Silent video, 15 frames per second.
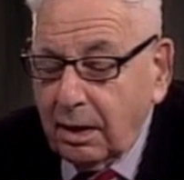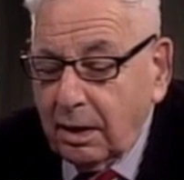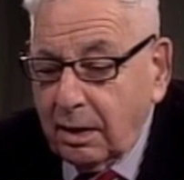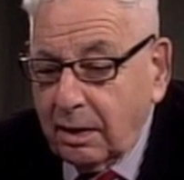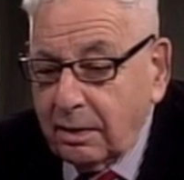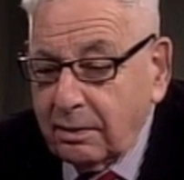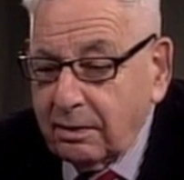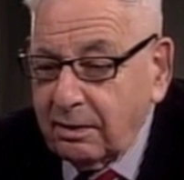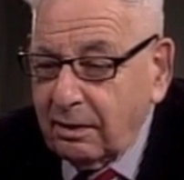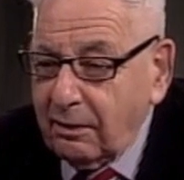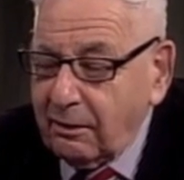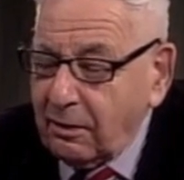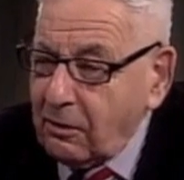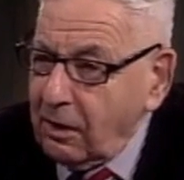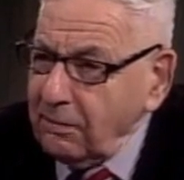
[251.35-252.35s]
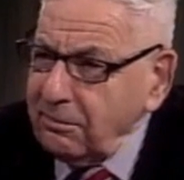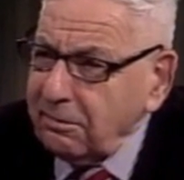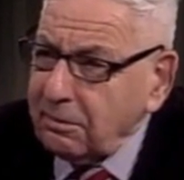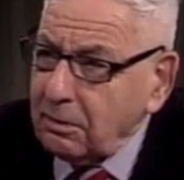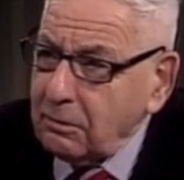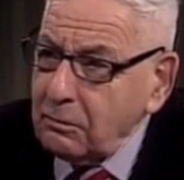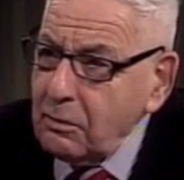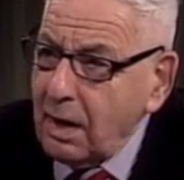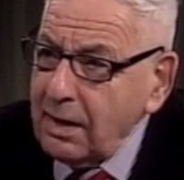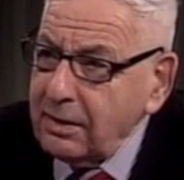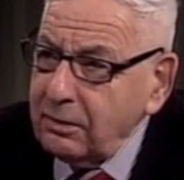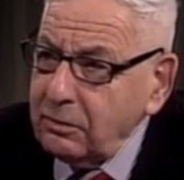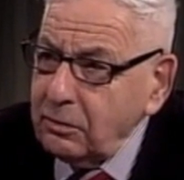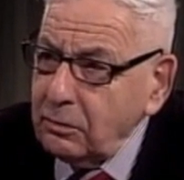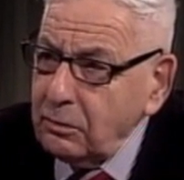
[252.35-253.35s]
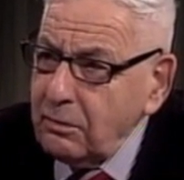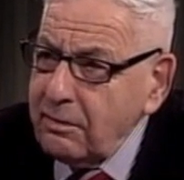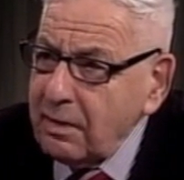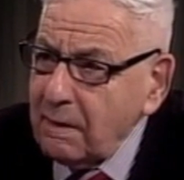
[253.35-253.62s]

And uh, the consul who I knew,